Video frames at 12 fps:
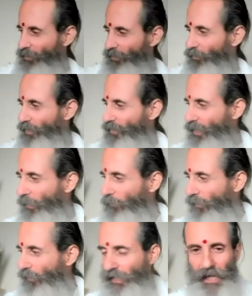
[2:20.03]
So the same
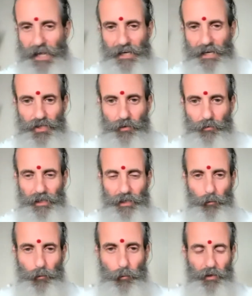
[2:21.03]
thing, in energy
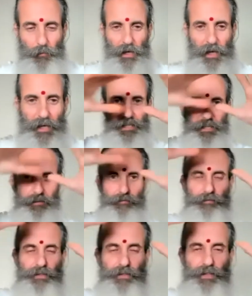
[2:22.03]
grid, we create in a
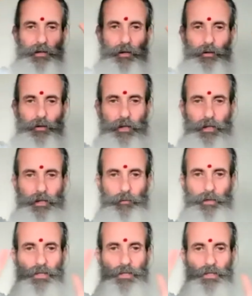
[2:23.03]
vehicle,
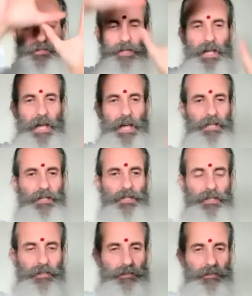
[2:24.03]
which is
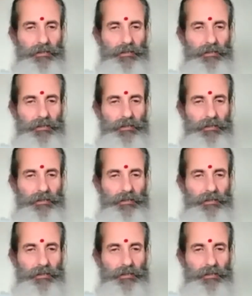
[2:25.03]
energy,